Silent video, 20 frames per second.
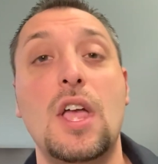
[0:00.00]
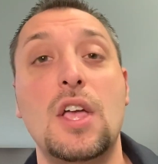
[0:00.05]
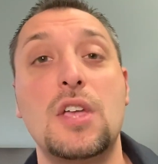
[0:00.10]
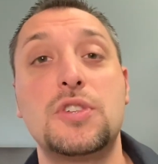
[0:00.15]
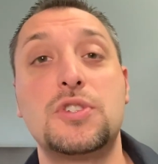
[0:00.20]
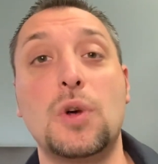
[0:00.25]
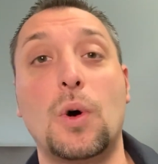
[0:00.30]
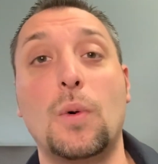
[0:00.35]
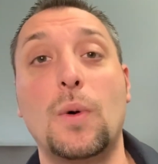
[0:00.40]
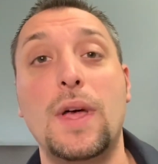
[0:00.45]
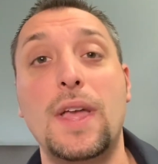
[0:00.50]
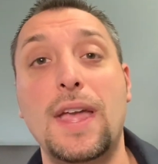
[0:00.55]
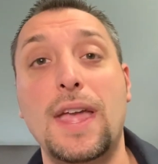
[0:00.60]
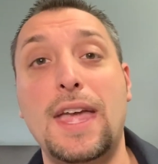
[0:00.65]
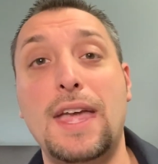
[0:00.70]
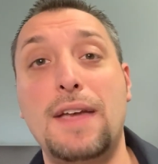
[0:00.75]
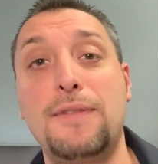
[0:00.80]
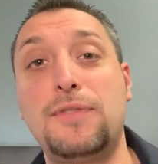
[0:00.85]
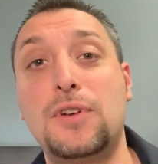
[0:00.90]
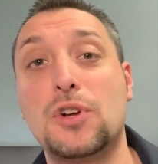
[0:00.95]
So
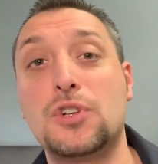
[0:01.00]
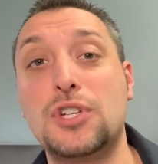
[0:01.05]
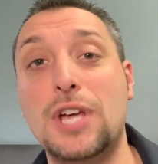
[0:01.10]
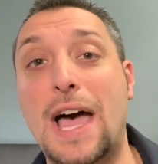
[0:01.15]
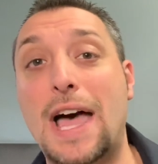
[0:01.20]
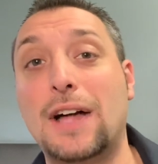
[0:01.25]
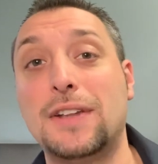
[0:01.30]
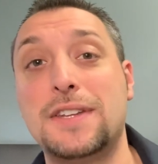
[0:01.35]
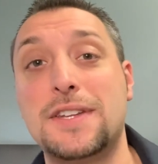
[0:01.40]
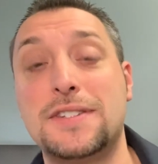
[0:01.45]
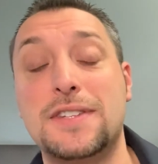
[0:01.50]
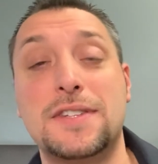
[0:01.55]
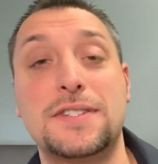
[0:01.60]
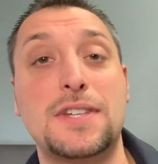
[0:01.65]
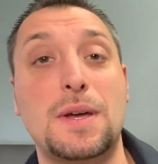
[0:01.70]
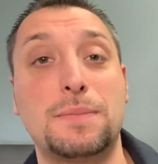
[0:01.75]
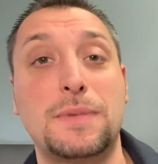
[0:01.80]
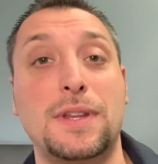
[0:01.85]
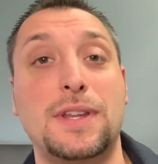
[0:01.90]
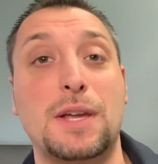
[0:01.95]
if your child is in
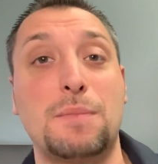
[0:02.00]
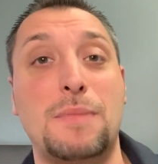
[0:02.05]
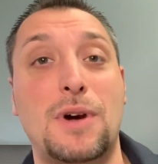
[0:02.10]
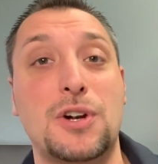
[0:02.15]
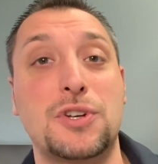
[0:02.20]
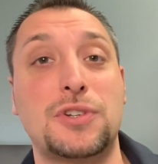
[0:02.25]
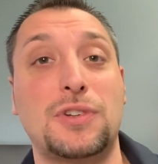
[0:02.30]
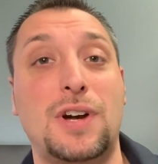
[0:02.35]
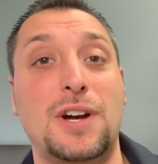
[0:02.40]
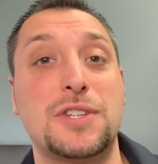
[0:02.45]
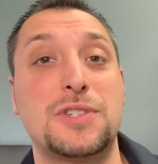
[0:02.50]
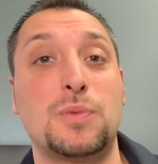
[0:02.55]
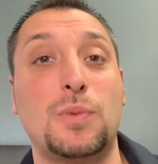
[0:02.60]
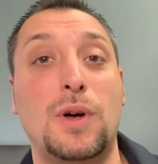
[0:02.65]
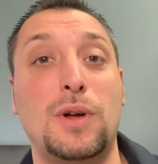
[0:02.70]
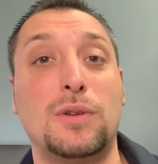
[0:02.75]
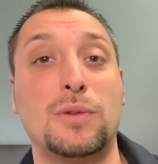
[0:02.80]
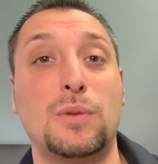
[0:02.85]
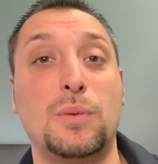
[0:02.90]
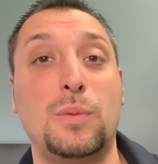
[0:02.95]
something like martial arts,
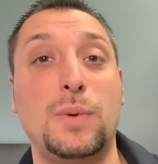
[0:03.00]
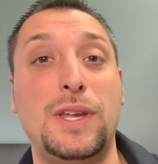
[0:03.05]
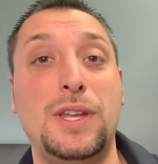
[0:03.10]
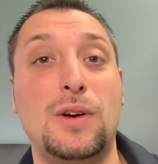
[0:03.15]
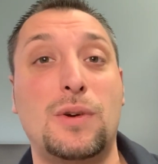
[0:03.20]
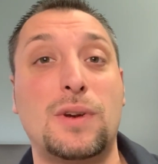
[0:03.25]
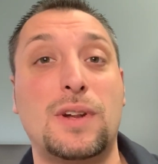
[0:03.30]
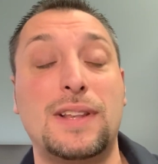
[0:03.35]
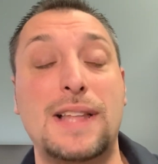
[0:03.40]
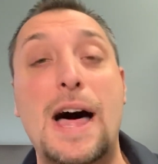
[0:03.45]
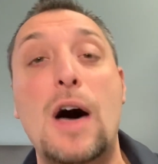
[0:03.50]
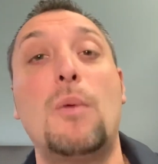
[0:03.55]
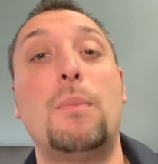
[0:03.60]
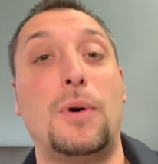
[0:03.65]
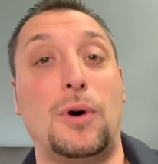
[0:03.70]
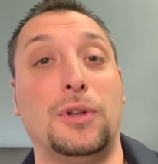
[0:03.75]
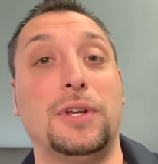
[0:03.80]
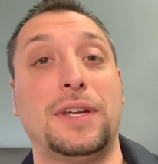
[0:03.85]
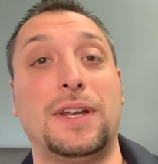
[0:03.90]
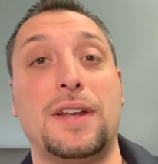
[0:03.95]
well, we don't allow
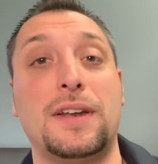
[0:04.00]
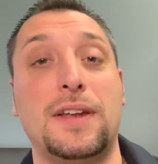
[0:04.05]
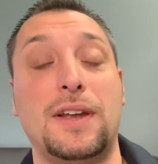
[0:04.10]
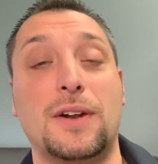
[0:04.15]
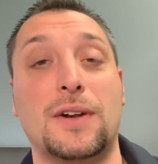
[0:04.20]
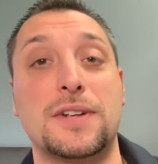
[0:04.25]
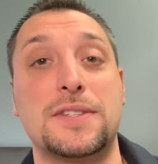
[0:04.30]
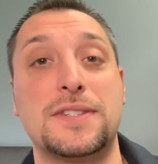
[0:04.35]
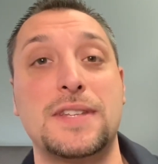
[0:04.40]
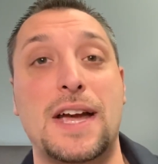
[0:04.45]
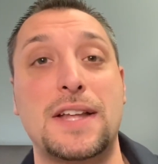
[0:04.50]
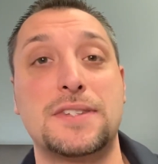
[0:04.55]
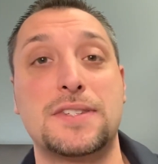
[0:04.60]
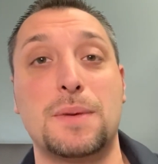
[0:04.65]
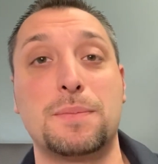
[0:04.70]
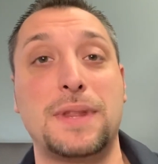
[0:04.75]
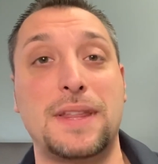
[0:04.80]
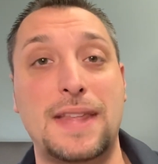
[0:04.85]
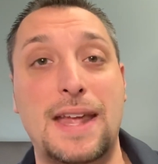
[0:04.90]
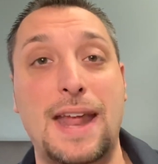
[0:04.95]
bullying in here. It's not
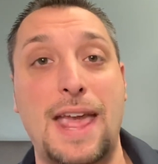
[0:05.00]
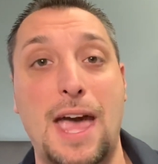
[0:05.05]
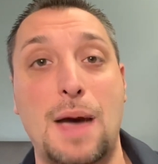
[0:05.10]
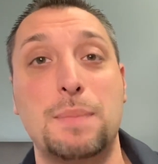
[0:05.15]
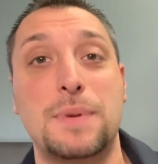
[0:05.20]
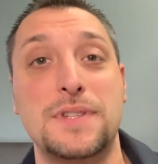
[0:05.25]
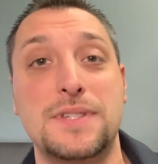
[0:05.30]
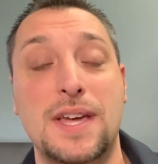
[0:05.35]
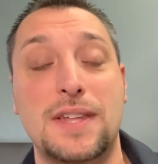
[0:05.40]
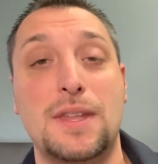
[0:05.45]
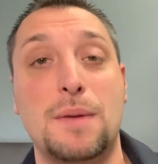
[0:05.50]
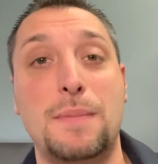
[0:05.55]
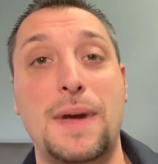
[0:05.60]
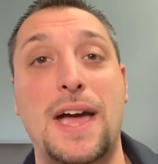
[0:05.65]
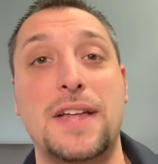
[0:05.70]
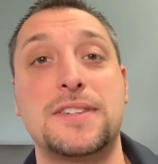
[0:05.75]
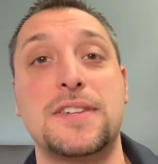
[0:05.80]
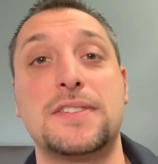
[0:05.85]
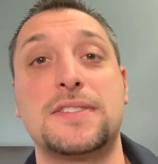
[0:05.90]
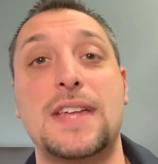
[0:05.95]
something that happens on the
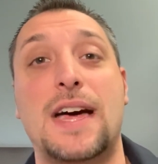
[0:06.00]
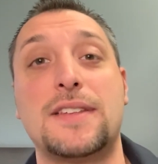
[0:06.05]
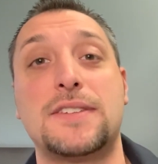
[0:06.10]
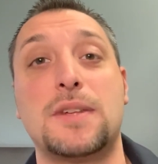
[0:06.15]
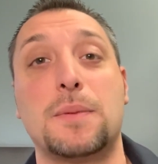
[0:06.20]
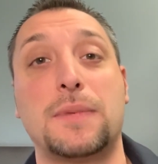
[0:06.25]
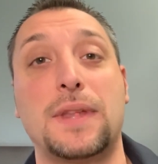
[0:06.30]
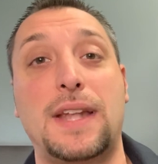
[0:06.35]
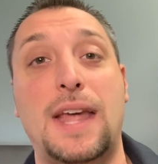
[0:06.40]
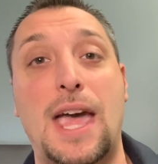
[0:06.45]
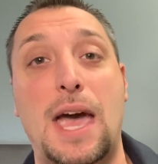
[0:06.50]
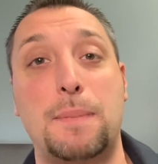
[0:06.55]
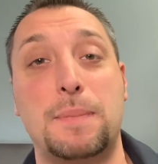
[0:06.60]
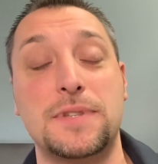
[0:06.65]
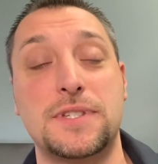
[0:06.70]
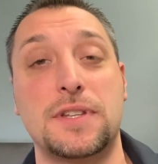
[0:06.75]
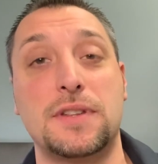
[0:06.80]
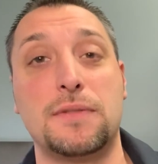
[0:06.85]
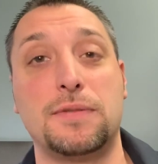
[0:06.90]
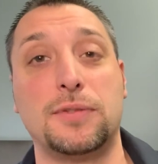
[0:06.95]
mats. It's not something that
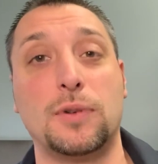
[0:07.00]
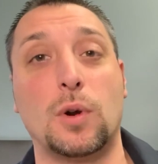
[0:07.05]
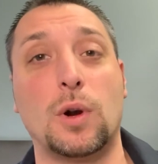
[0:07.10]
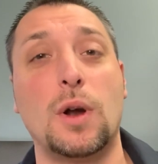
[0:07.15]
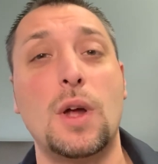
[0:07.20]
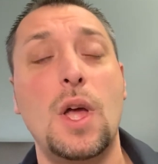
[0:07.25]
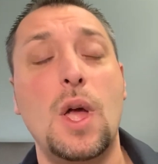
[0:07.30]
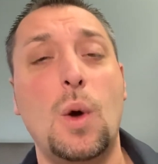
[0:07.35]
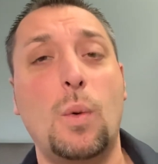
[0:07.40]
happens on the floor.